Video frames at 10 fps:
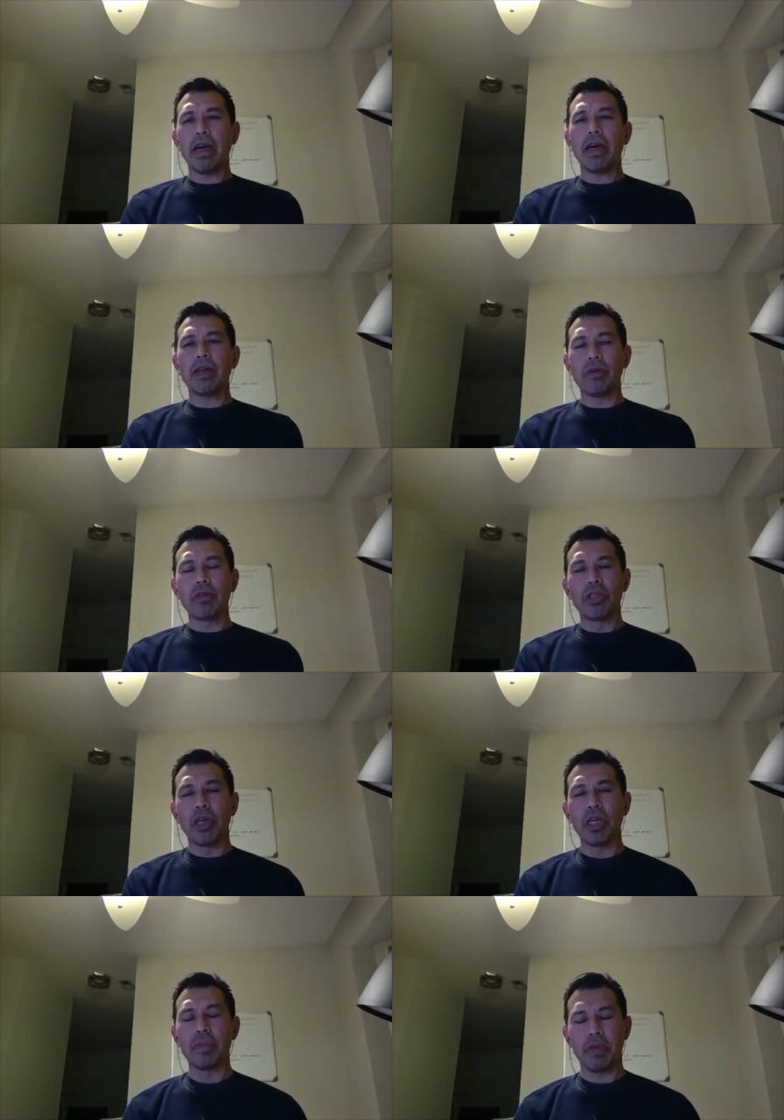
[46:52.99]
And your
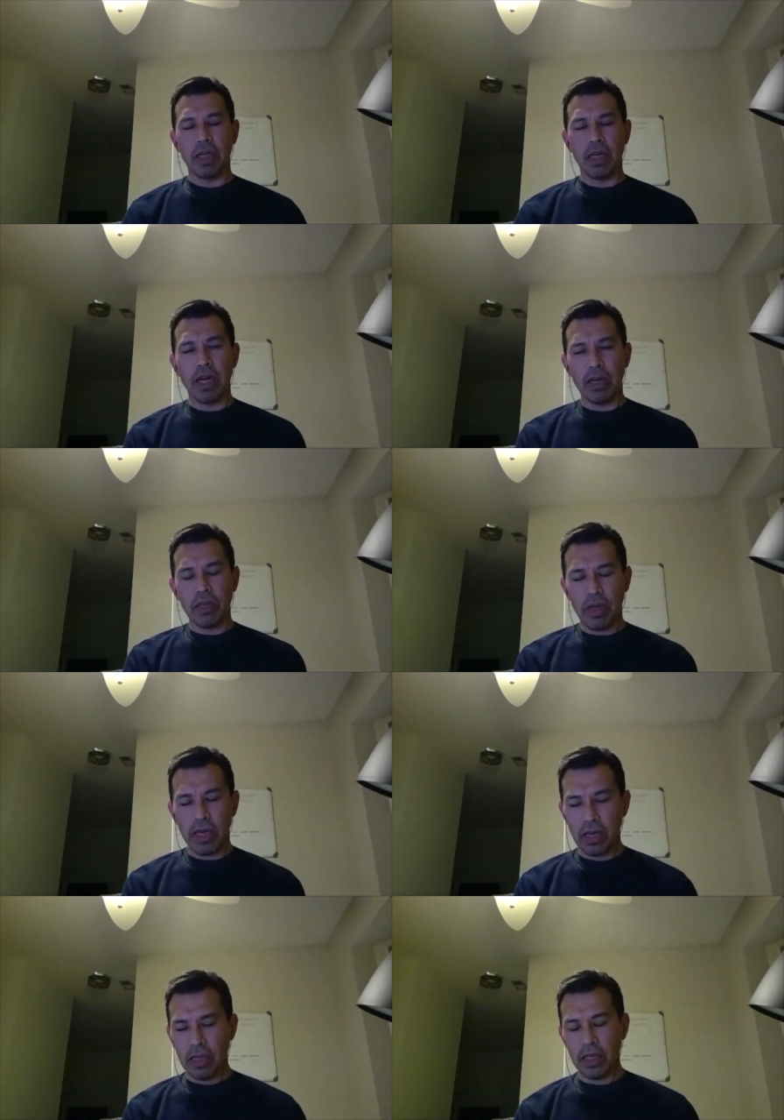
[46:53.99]
judgment on how you
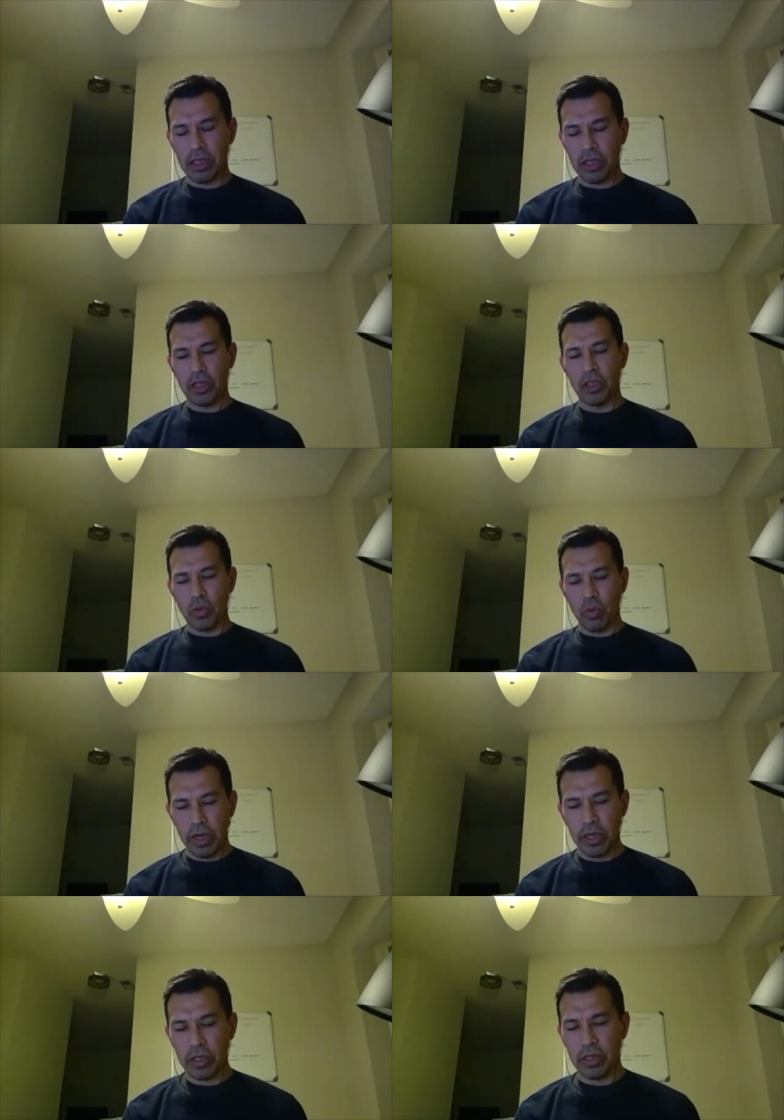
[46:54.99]
handle that
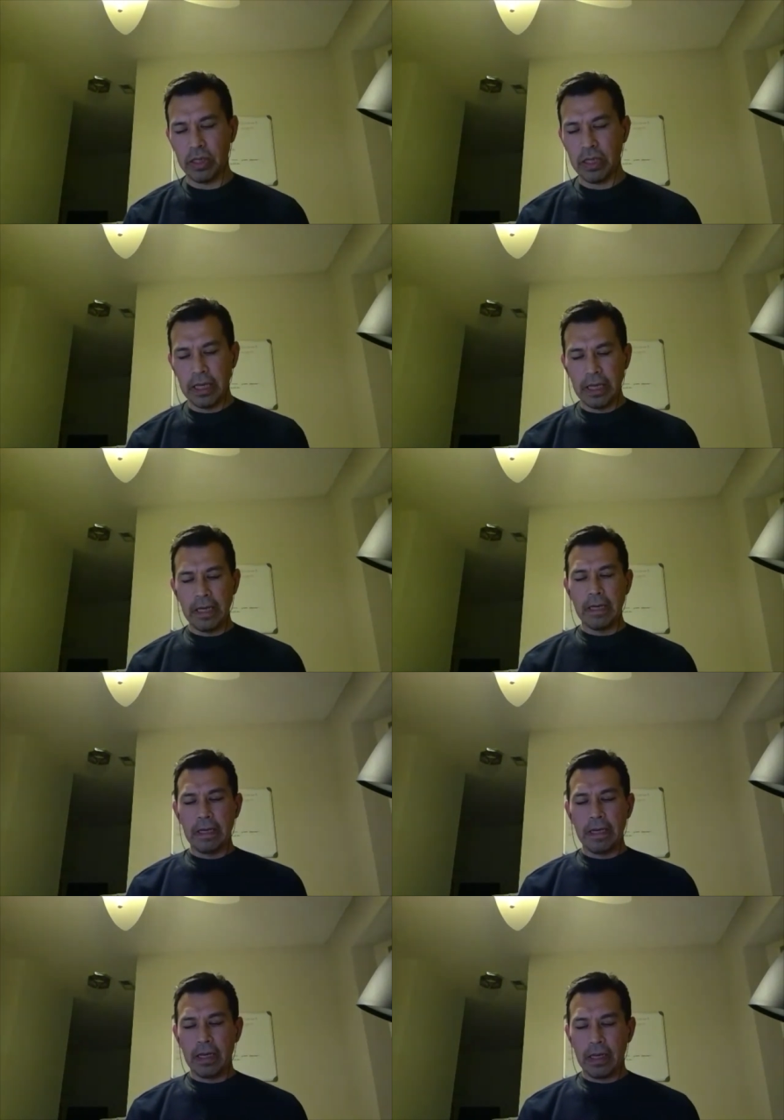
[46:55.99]
situation
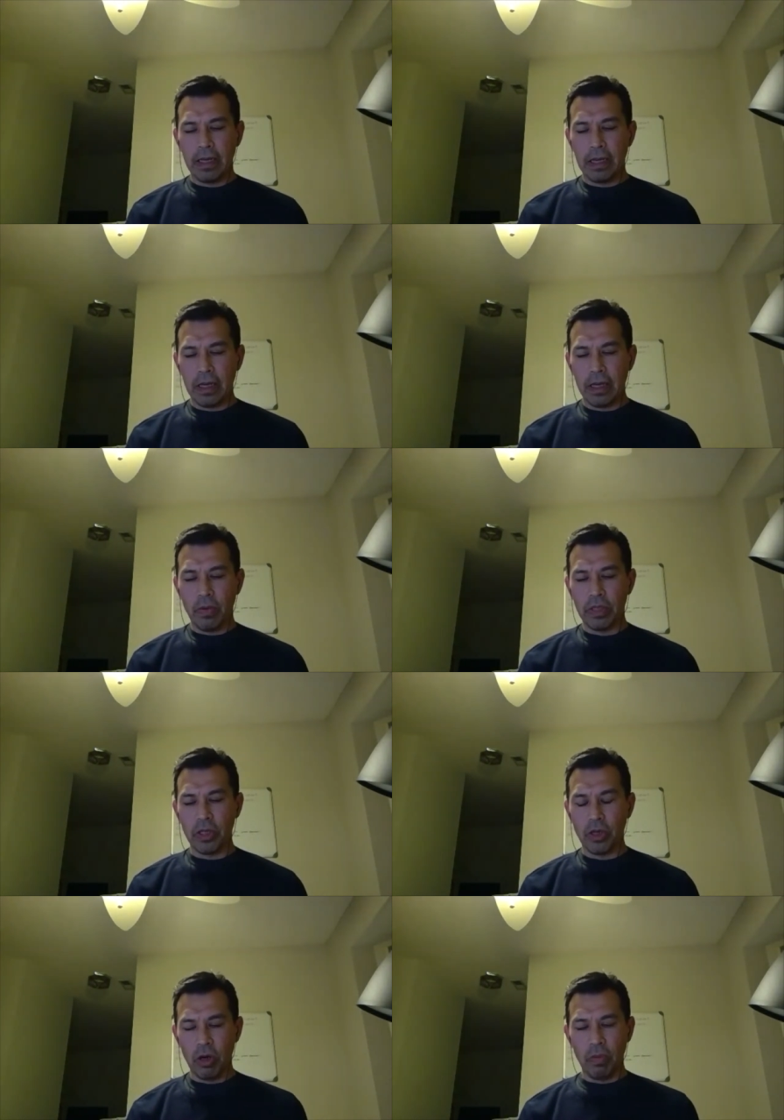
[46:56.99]
would
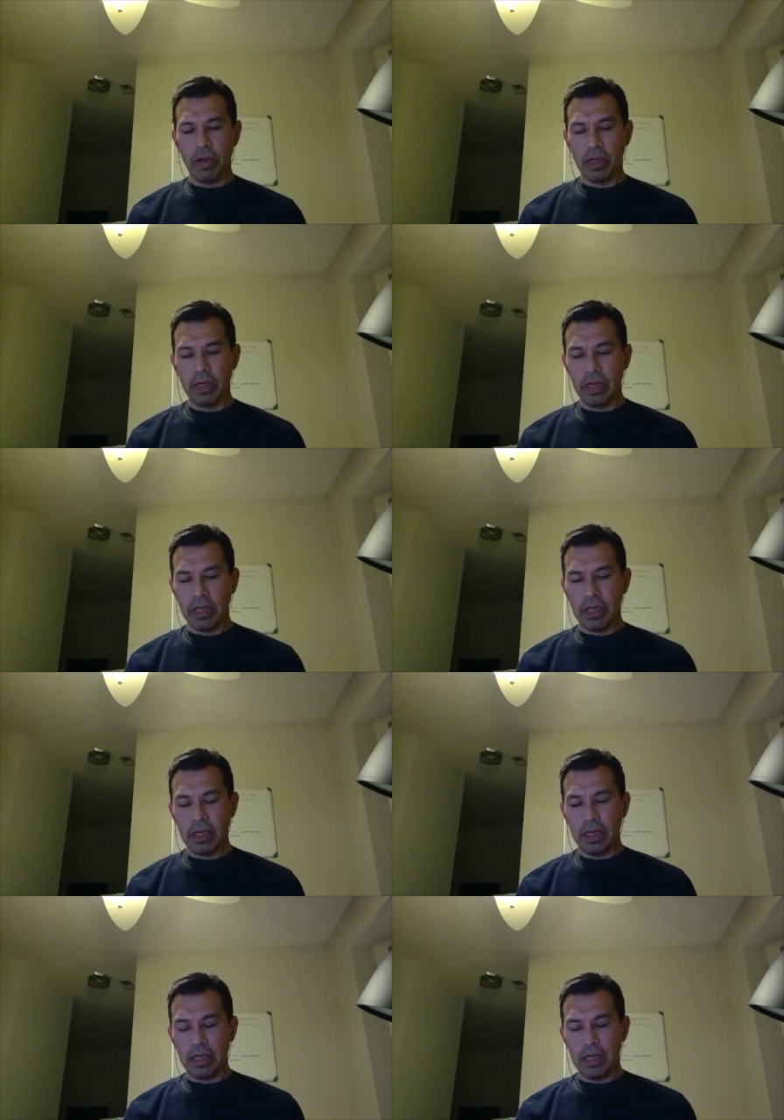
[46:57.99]
determine
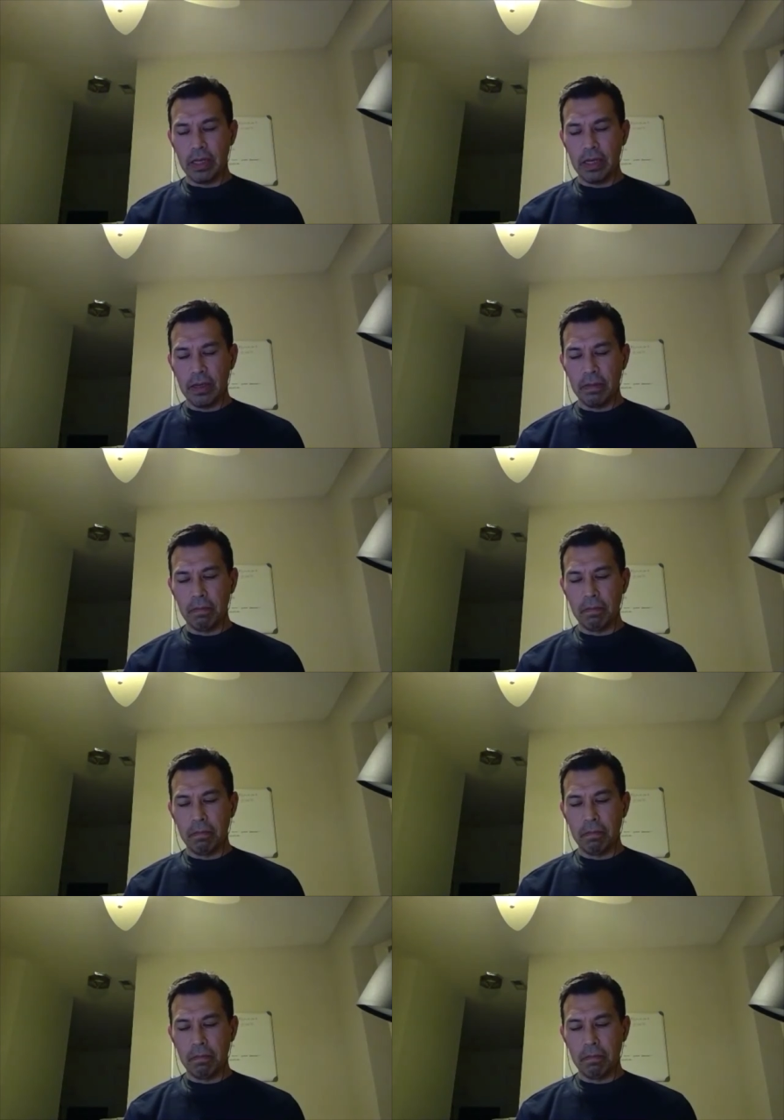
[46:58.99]
um,